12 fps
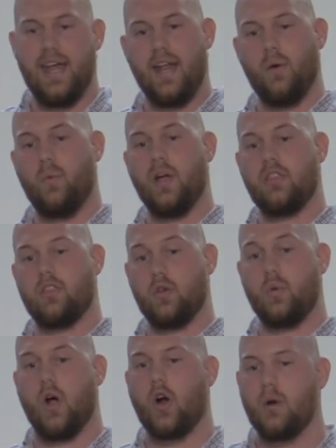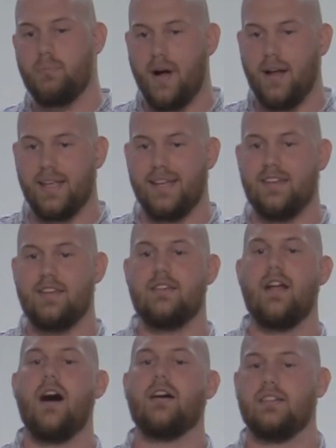that it went through her body
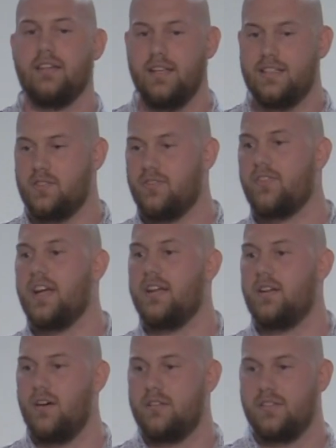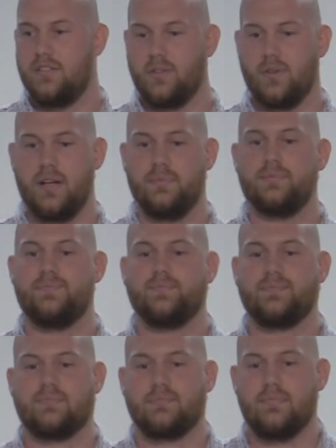and knocked his friend onto the ground.
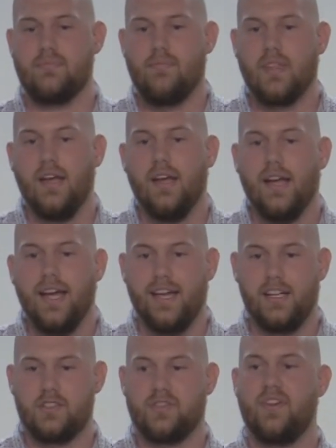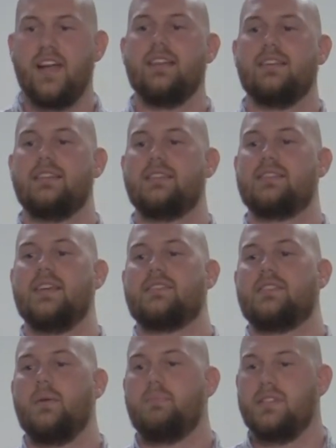And his friend
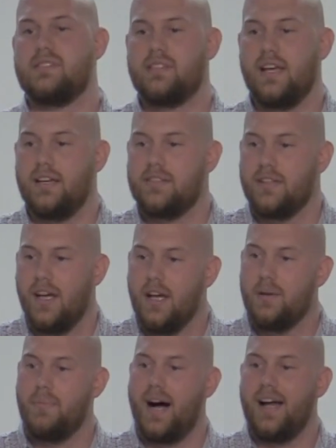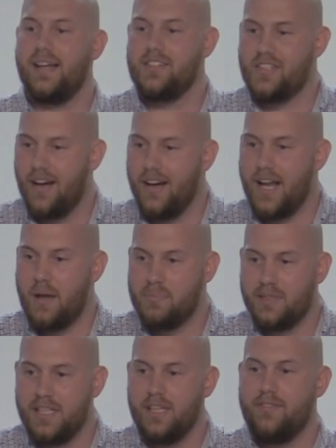sits up and says, my John, I
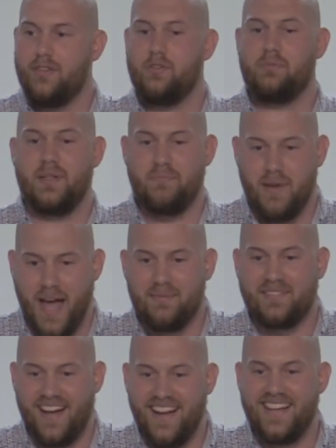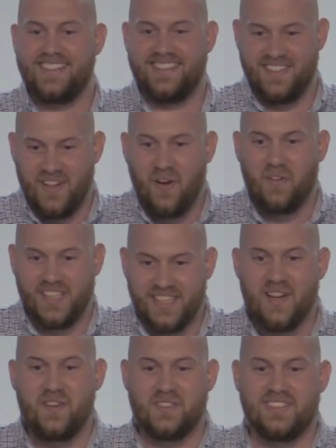believe you've been baptized in the Holy
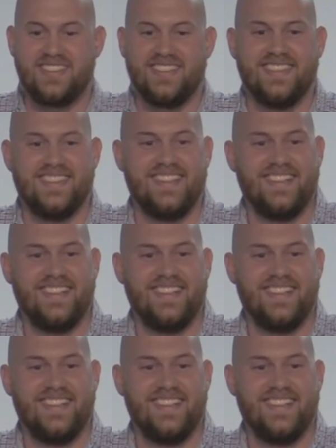Ghost.